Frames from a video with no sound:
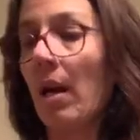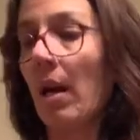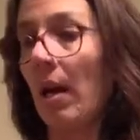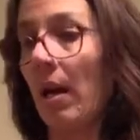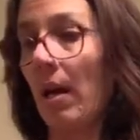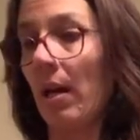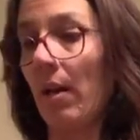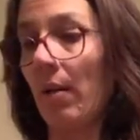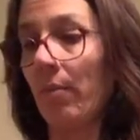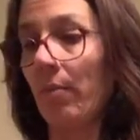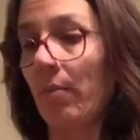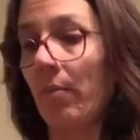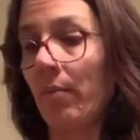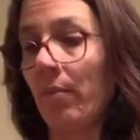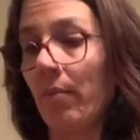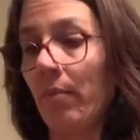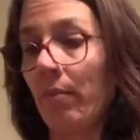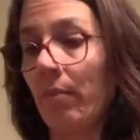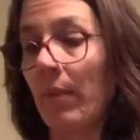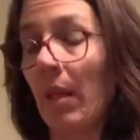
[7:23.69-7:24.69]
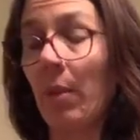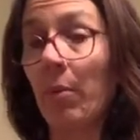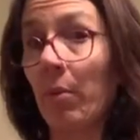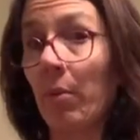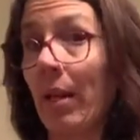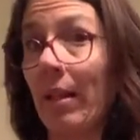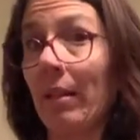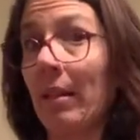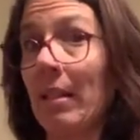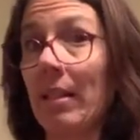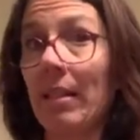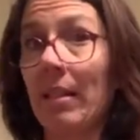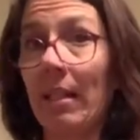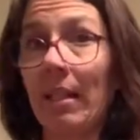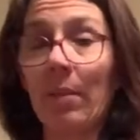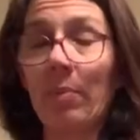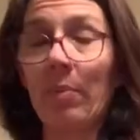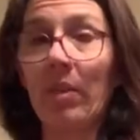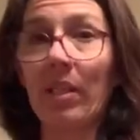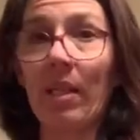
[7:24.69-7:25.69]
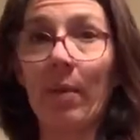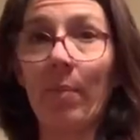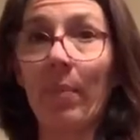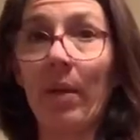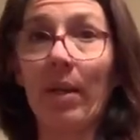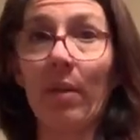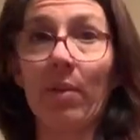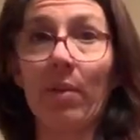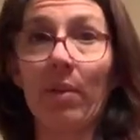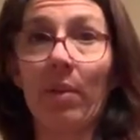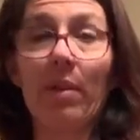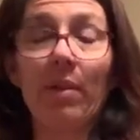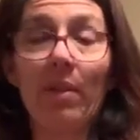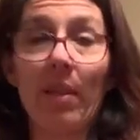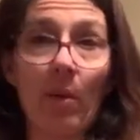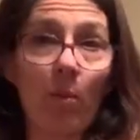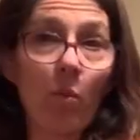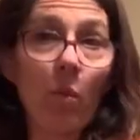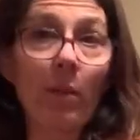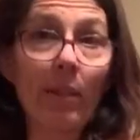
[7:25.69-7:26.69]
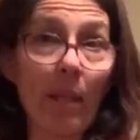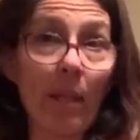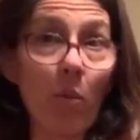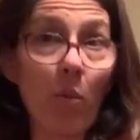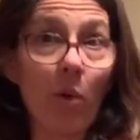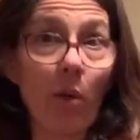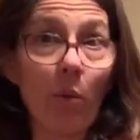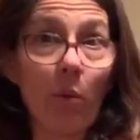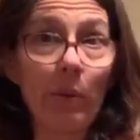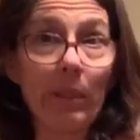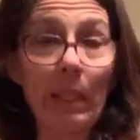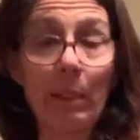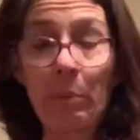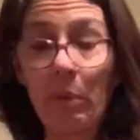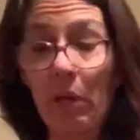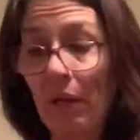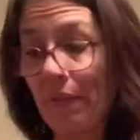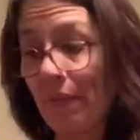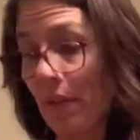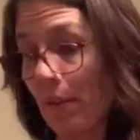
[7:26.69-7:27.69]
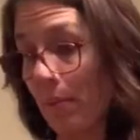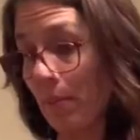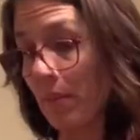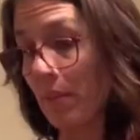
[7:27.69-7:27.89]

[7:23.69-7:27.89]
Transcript: Um, they were at least 90% better than what they were when I bought them.